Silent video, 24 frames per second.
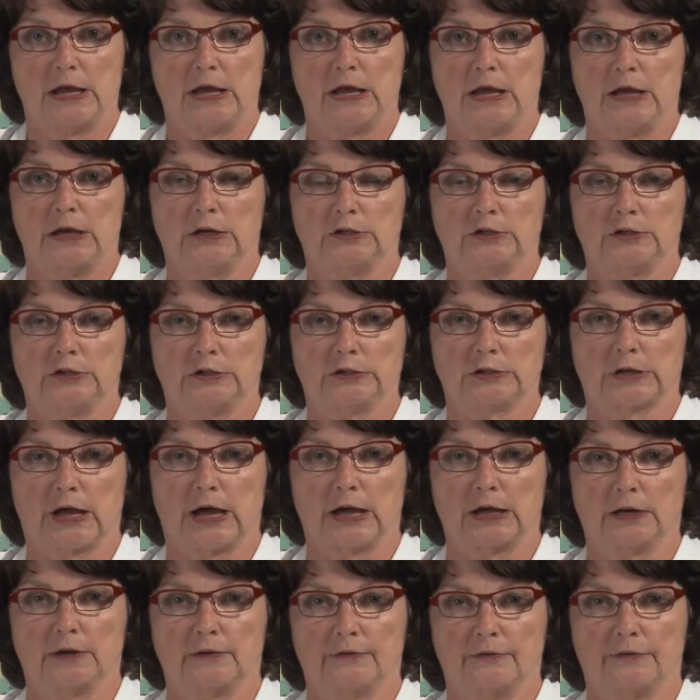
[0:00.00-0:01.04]
And she's
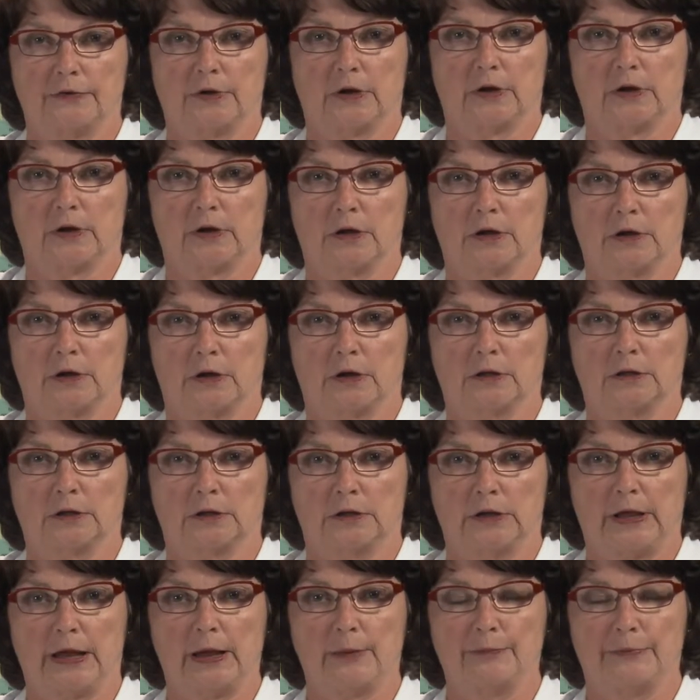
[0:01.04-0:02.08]
kind of a
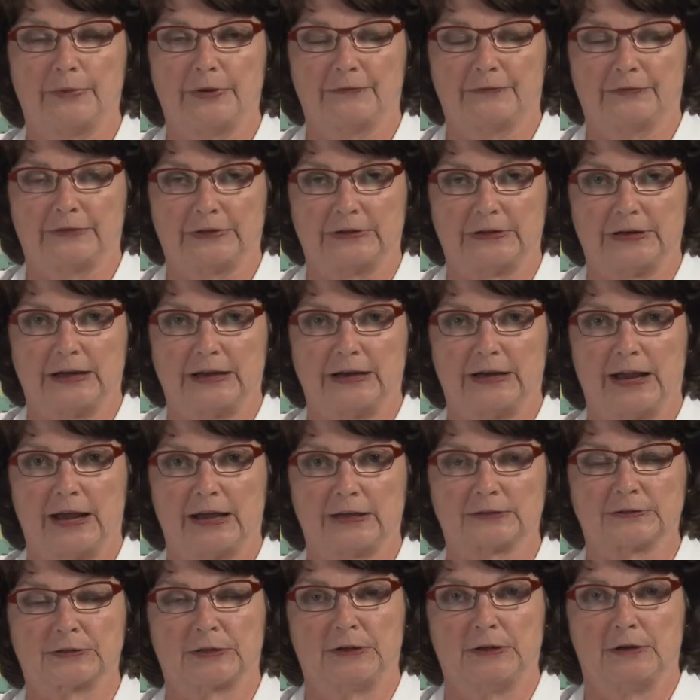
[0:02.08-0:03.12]
little ambivalent in
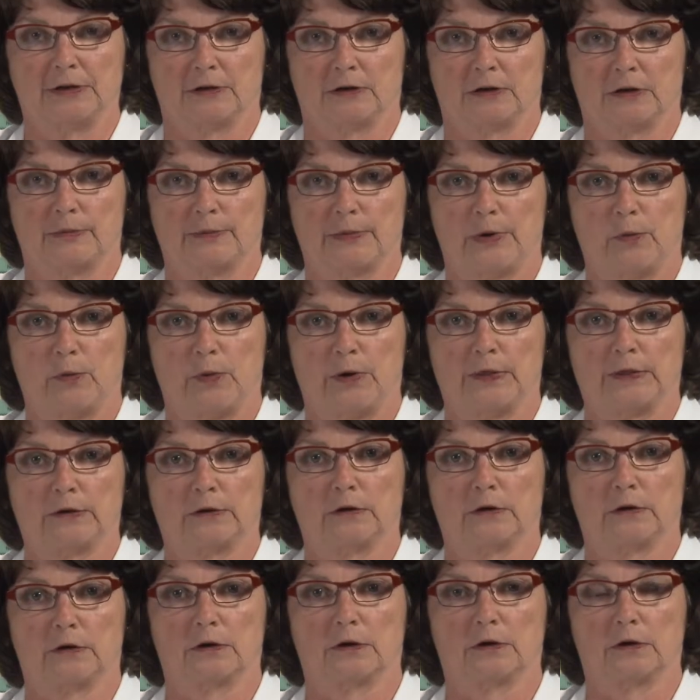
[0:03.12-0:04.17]
asking her about whether
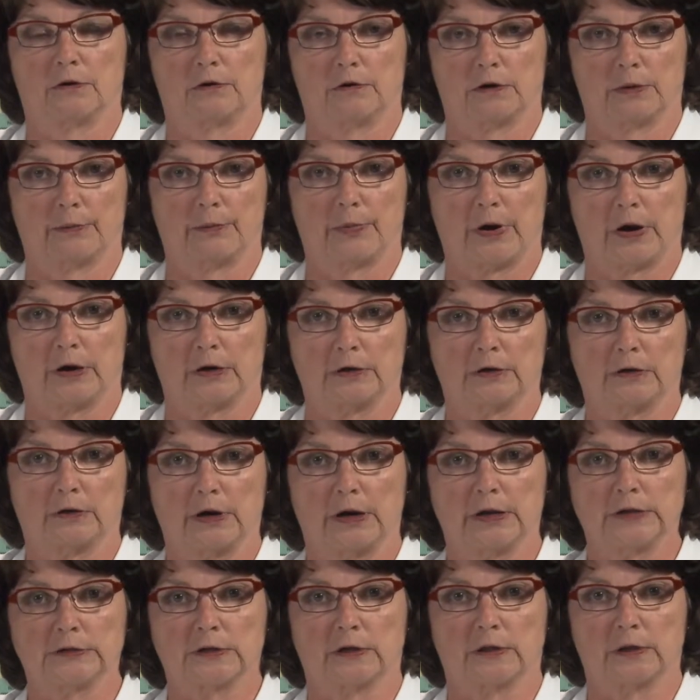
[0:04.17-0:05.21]
her current partner
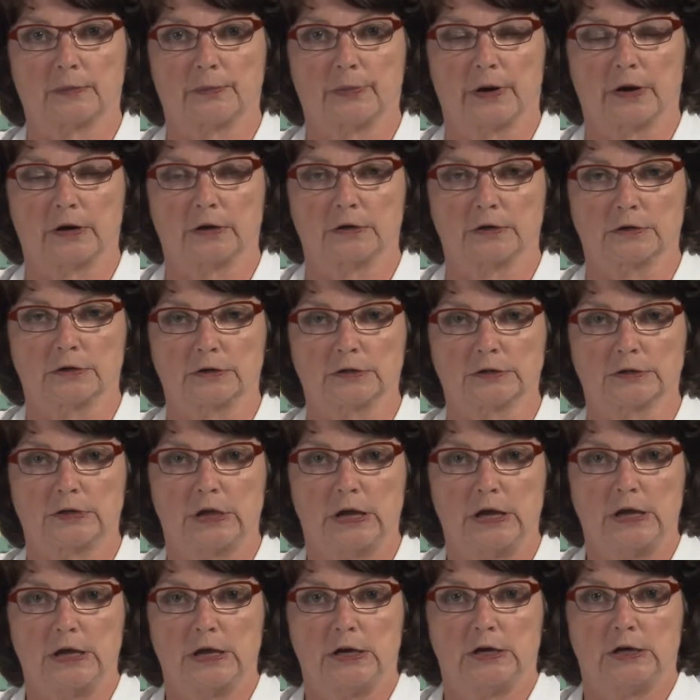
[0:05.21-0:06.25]
has other partners.
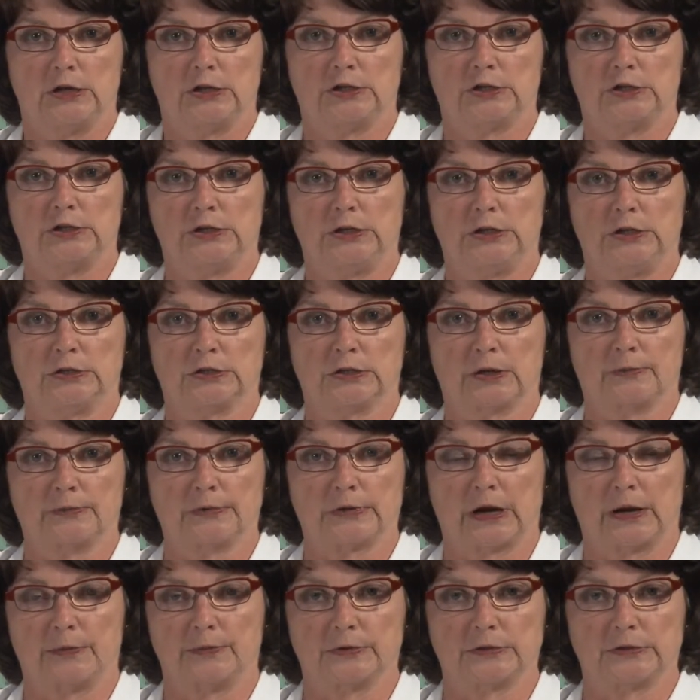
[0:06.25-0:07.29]
She
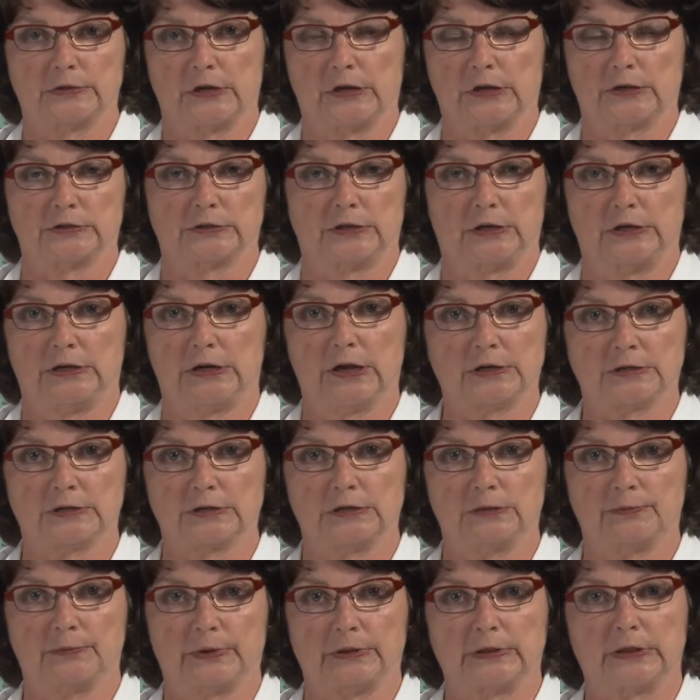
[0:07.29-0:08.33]
sometimes thinks he
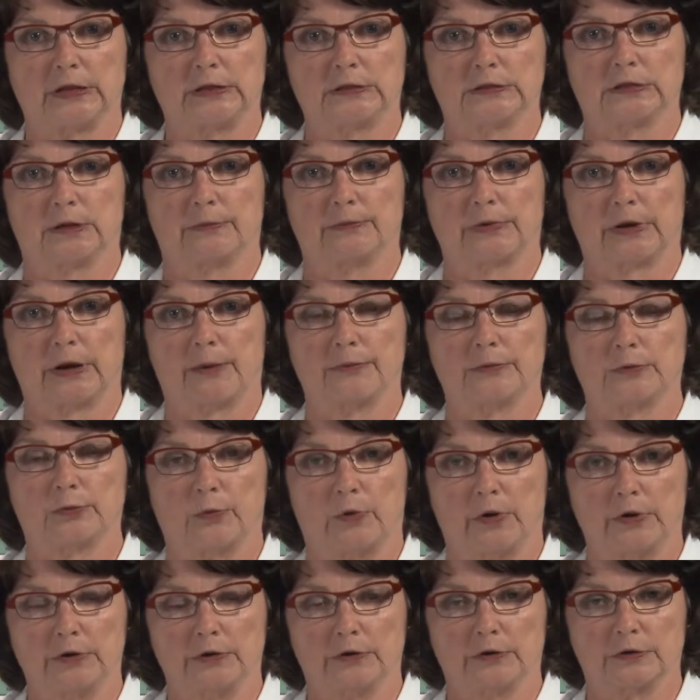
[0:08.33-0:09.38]
doesn't, but then sometimes
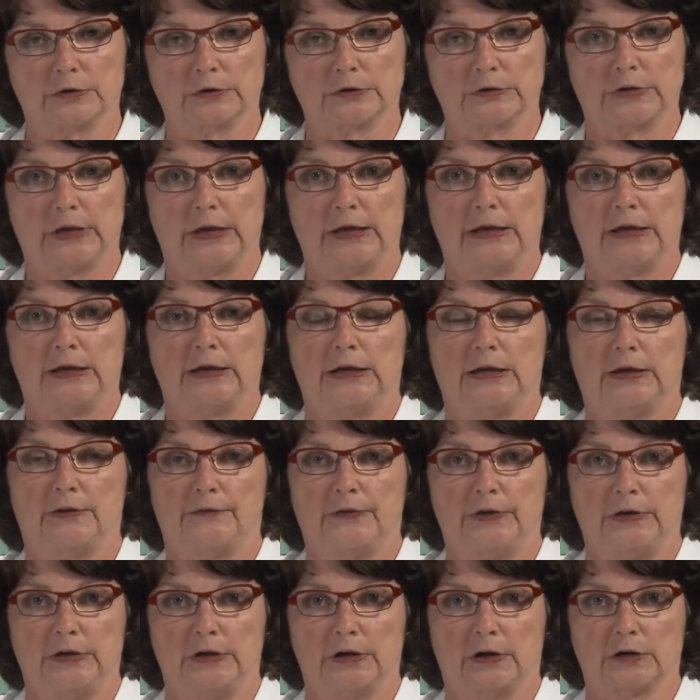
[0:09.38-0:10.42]
wonders if
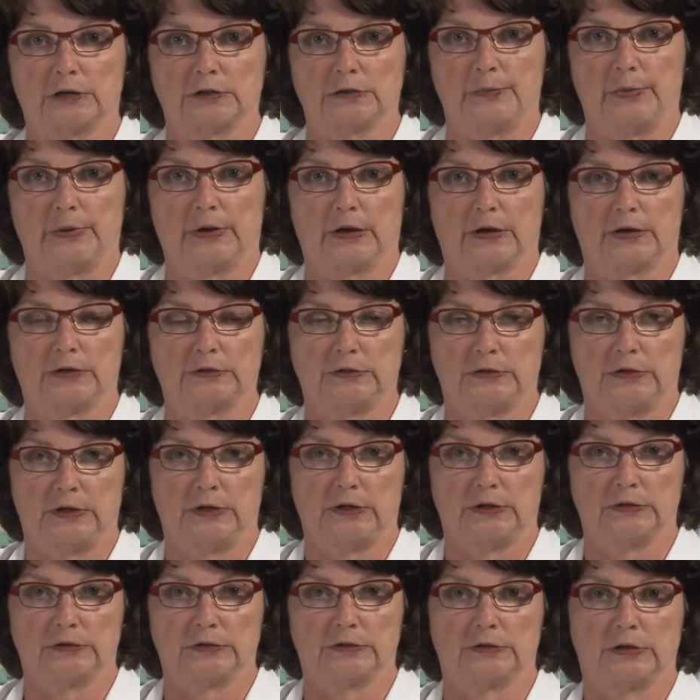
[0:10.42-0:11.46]
he does because he
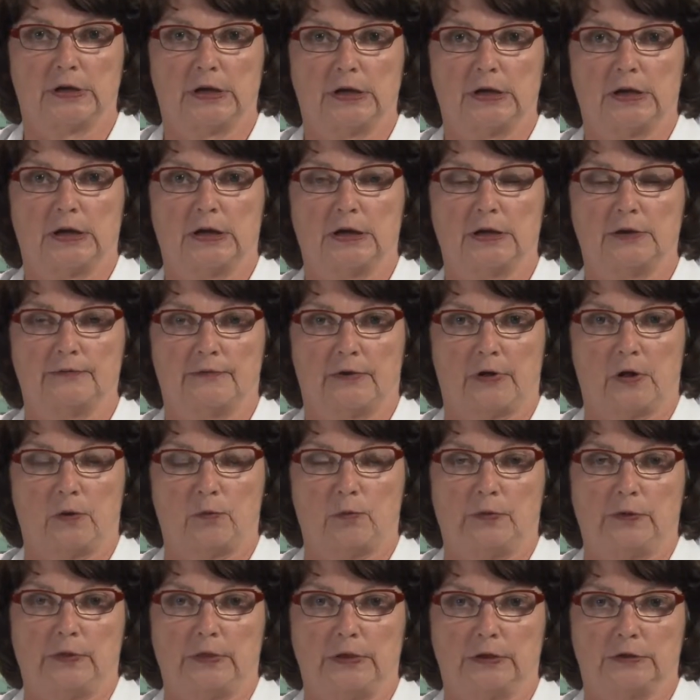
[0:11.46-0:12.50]
is involved
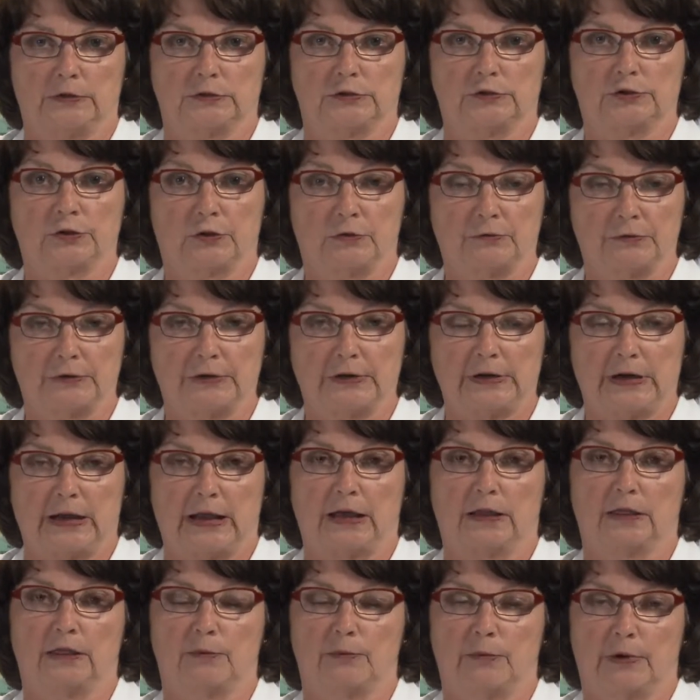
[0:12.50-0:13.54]
with his children
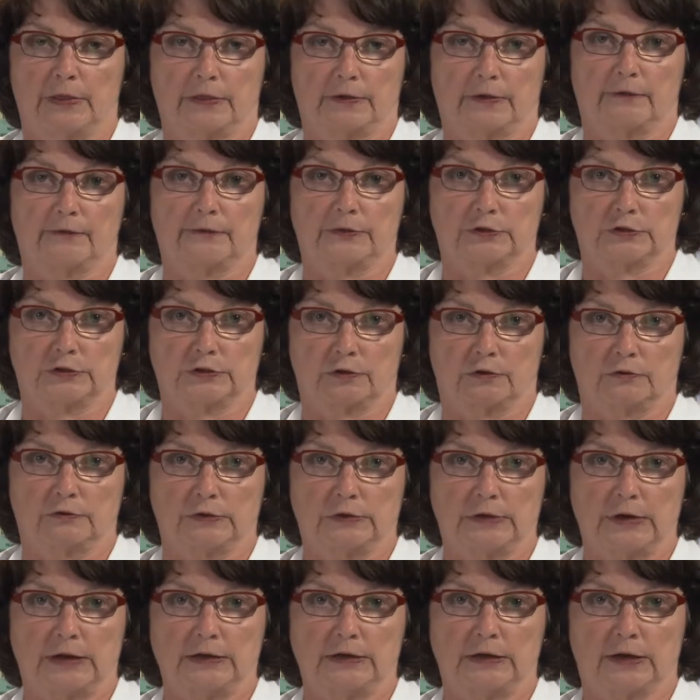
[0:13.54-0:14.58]
and the mother of his
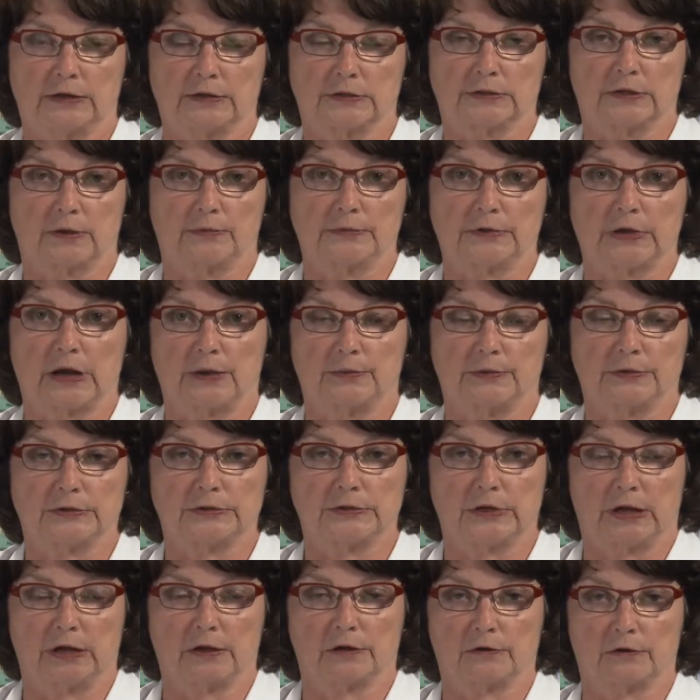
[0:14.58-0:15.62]
children and does sometimes
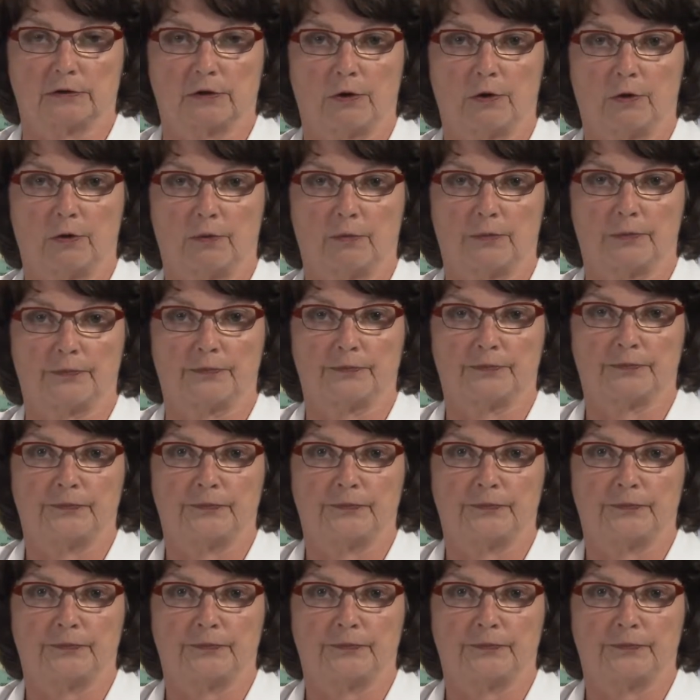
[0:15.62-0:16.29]
stay at her home.